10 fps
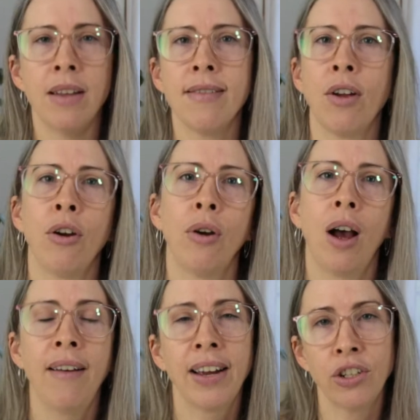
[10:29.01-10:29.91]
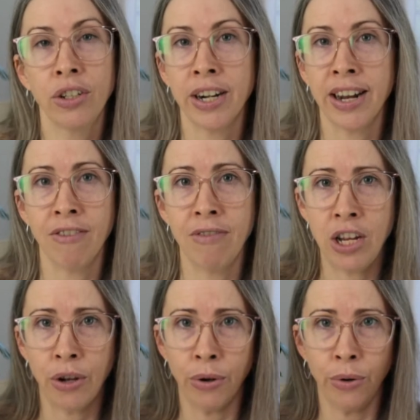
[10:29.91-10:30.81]
So I've actually got another
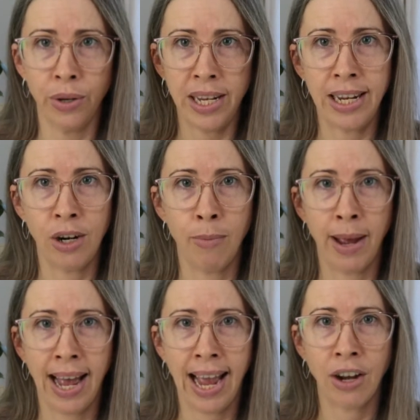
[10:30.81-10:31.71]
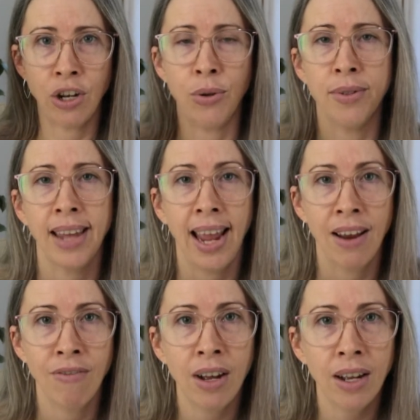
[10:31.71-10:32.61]
video here about how to use
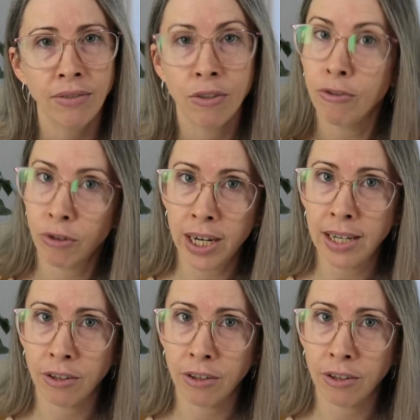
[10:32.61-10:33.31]
Canva for free,